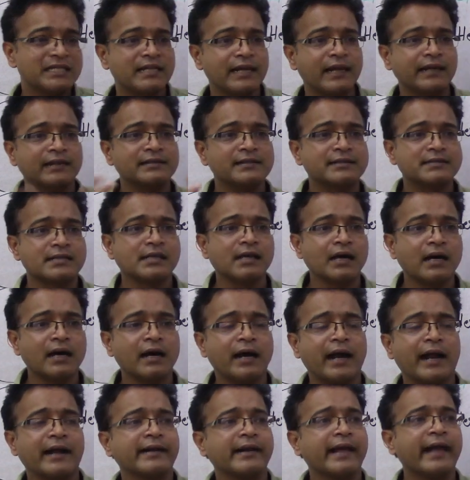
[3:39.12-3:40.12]
and saw
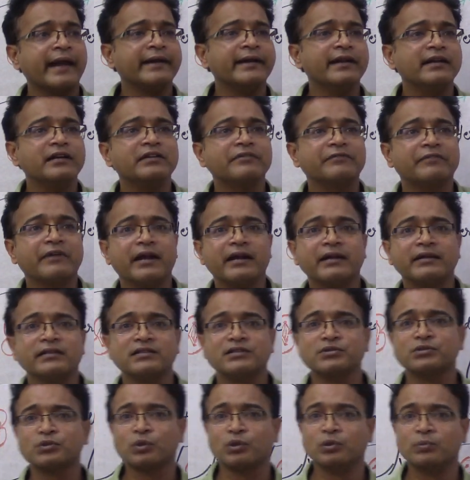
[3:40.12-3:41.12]
and identified
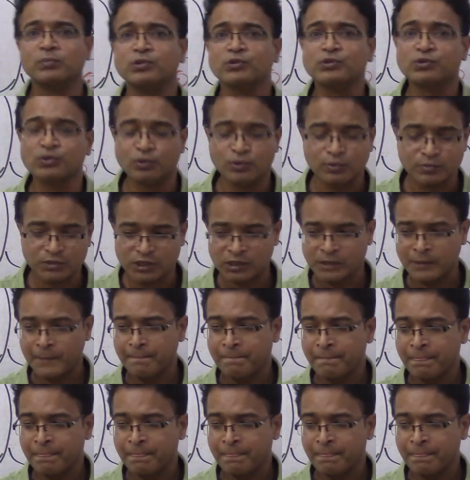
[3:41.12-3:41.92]
these chromosomes.